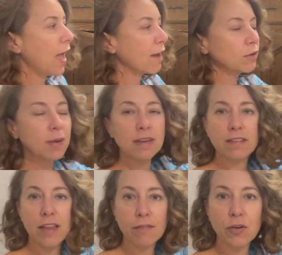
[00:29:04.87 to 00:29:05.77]

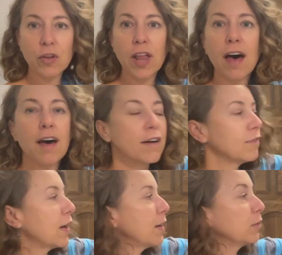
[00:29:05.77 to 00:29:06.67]
Everybody's level
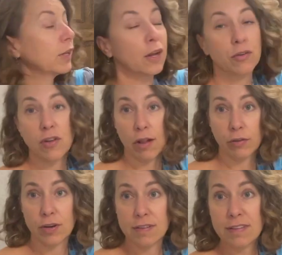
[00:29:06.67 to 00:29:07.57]
of clutter
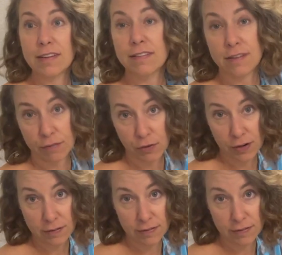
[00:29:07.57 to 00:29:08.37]
tolerance is different.